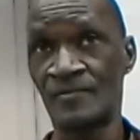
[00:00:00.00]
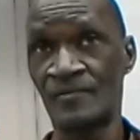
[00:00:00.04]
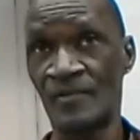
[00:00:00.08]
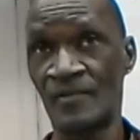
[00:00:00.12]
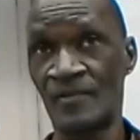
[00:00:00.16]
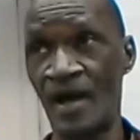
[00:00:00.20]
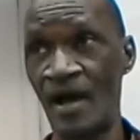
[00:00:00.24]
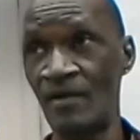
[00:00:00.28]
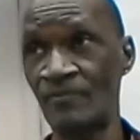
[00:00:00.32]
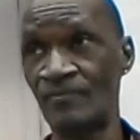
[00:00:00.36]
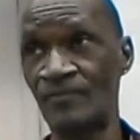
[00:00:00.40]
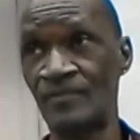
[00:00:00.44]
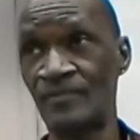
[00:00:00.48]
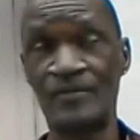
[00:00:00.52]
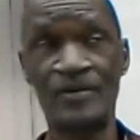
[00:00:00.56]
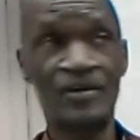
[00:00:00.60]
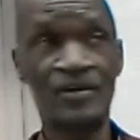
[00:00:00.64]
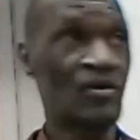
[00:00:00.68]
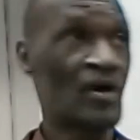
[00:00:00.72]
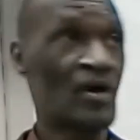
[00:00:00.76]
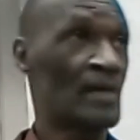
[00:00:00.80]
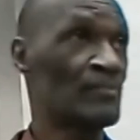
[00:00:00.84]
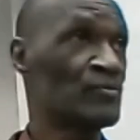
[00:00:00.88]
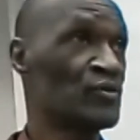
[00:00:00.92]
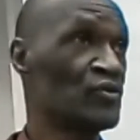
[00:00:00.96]
I'm, you
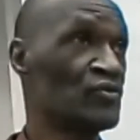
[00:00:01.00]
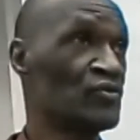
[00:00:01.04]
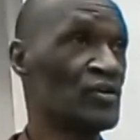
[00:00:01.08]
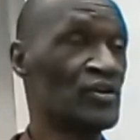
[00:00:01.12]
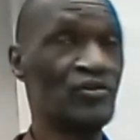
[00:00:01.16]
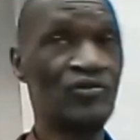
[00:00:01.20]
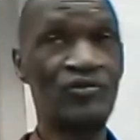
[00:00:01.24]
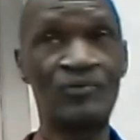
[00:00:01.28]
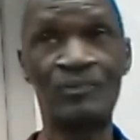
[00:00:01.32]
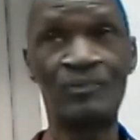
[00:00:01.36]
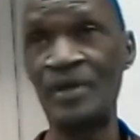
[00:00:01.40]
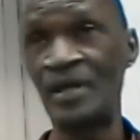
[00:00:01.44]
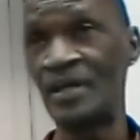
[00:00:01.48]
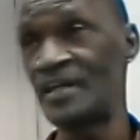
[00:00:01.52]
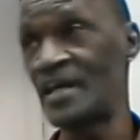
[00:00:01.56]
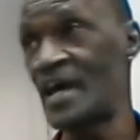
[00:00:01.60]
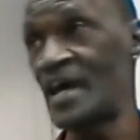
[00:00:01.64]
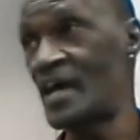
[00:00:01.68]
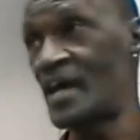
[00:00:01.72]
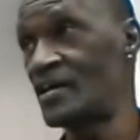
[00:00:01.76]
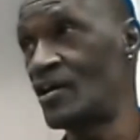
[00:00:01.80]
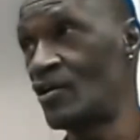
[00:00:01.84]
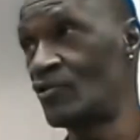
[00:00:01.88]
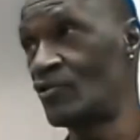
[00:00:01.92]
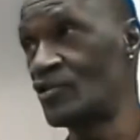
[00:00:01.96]
know, I'm usually being down
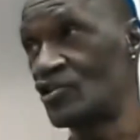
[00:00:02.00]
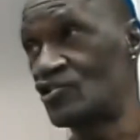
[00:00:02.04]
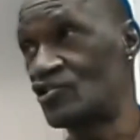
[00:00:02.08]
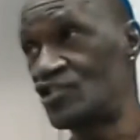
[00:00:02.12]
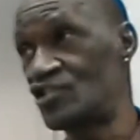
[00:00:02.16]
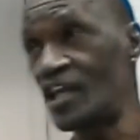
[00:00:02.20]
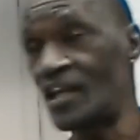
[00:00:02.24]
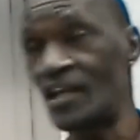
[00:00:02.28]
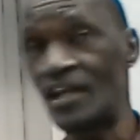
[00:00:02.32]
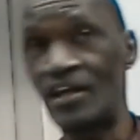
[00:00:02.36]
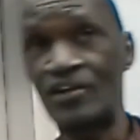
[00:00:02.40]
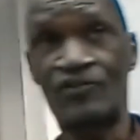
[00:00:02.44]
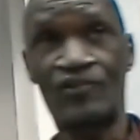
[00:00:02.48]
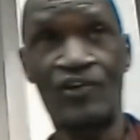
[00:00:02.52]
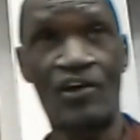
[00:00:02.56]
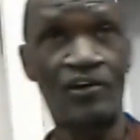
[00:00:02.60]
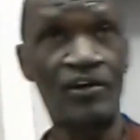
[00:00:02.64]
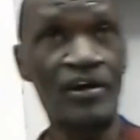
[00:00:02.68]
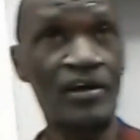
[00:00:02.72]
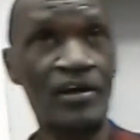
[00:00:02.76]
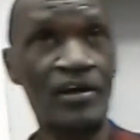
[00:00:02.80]
here on the chitlin circuit.